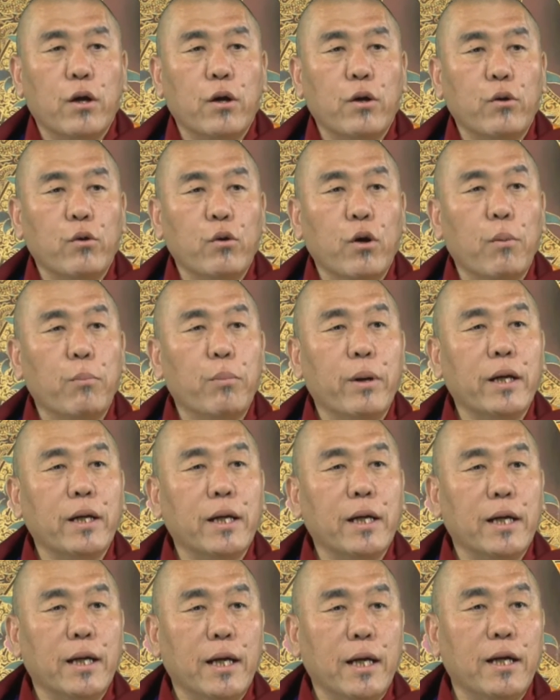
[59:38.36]
you are
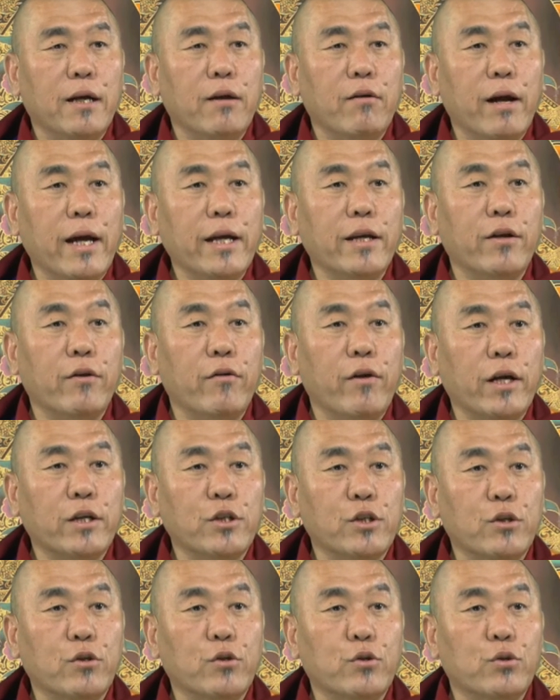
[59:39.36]
bringing in the right
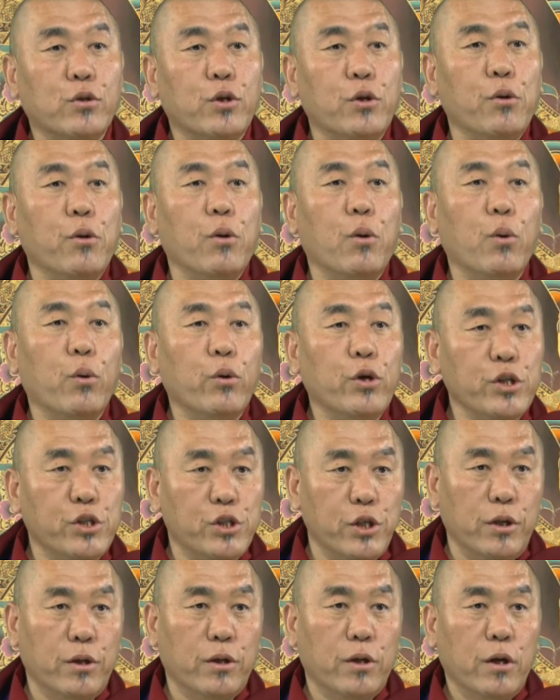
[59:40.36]
direction to your
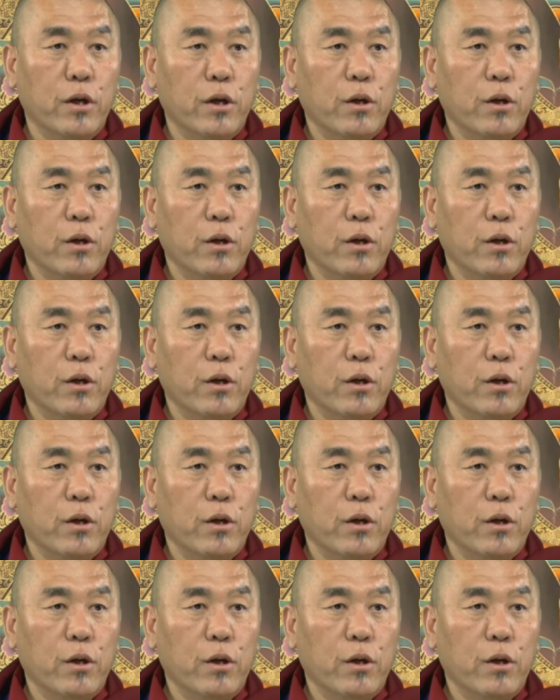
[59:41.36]
origin,